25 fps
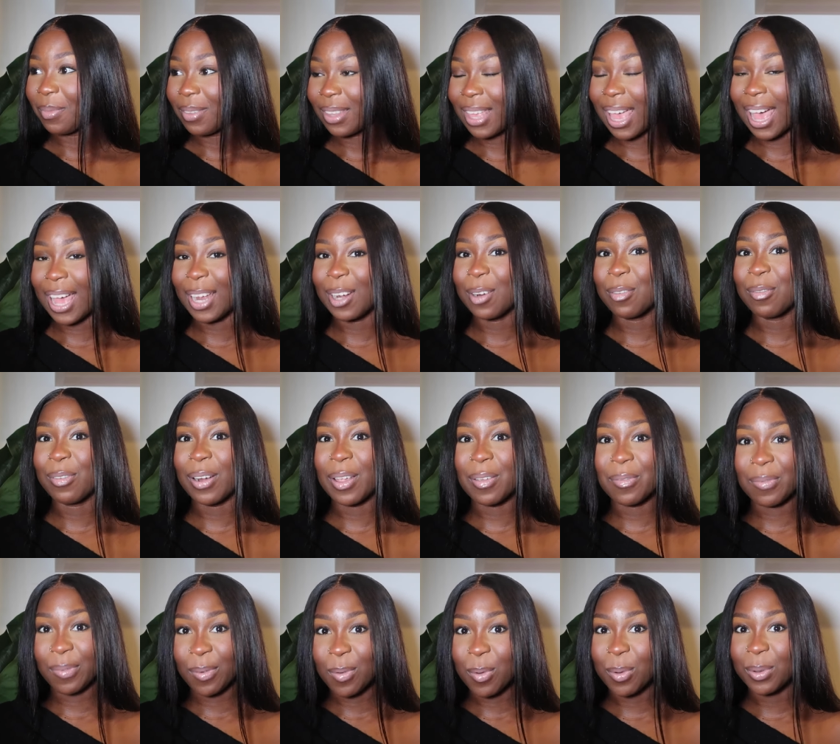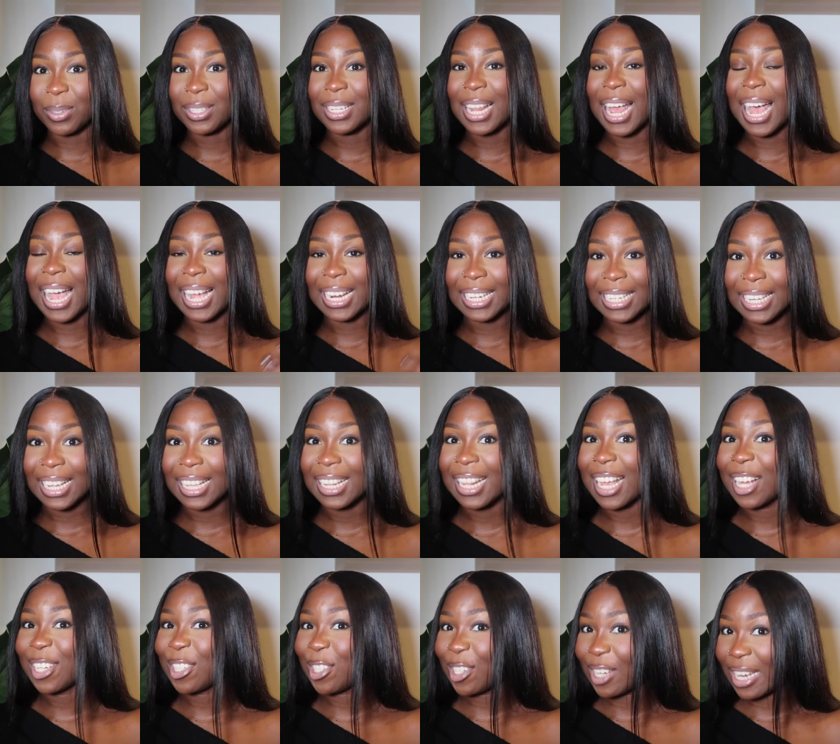kind of reinforce the idea
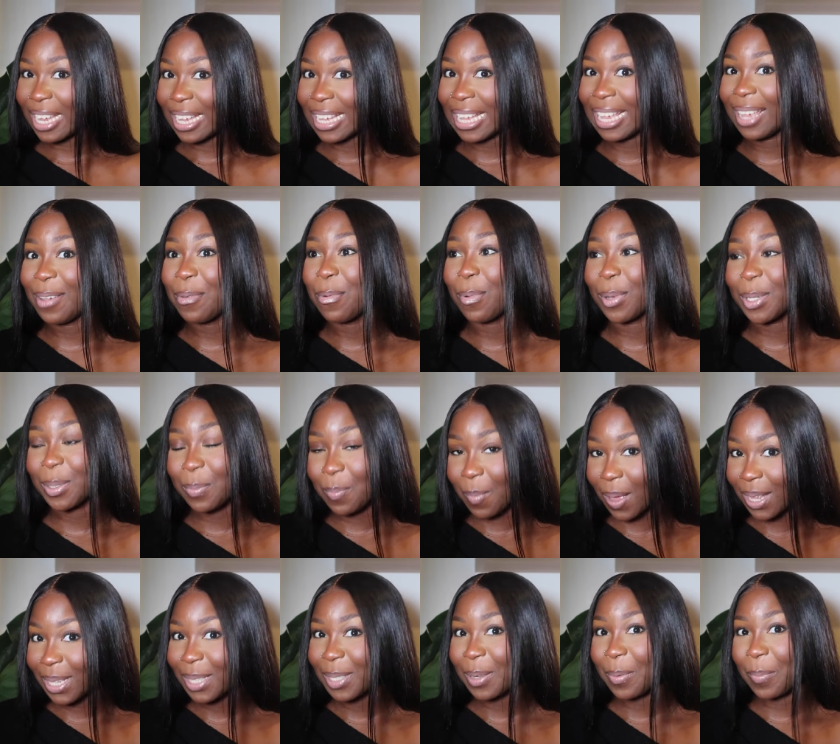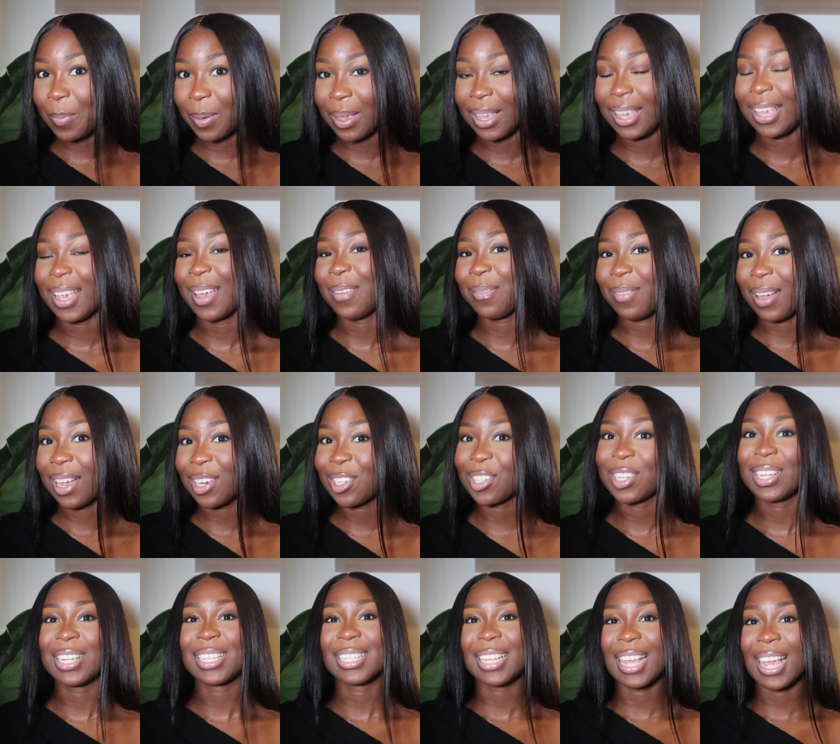that she was meant to be a
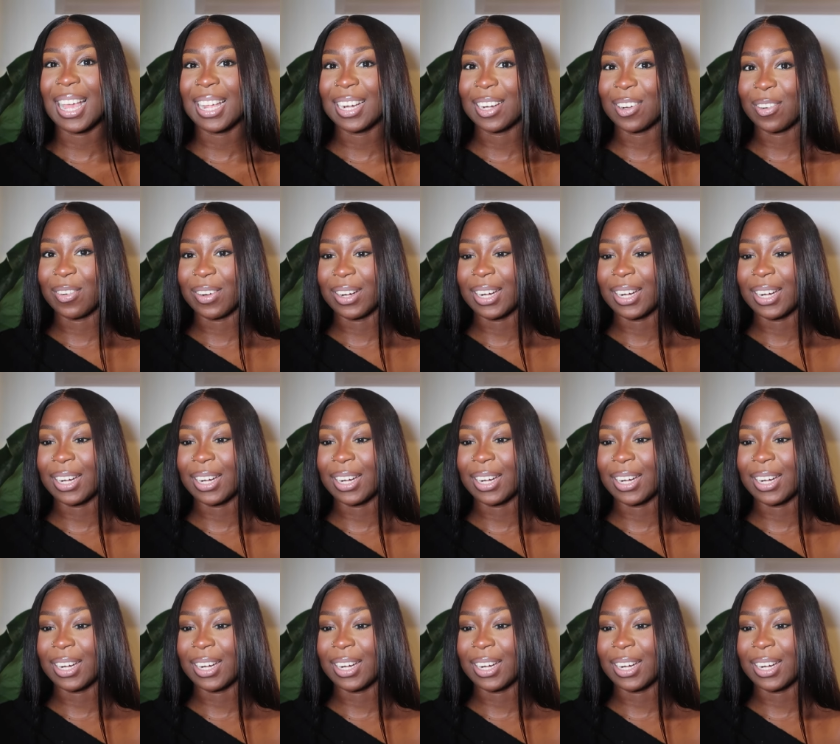fashion designer,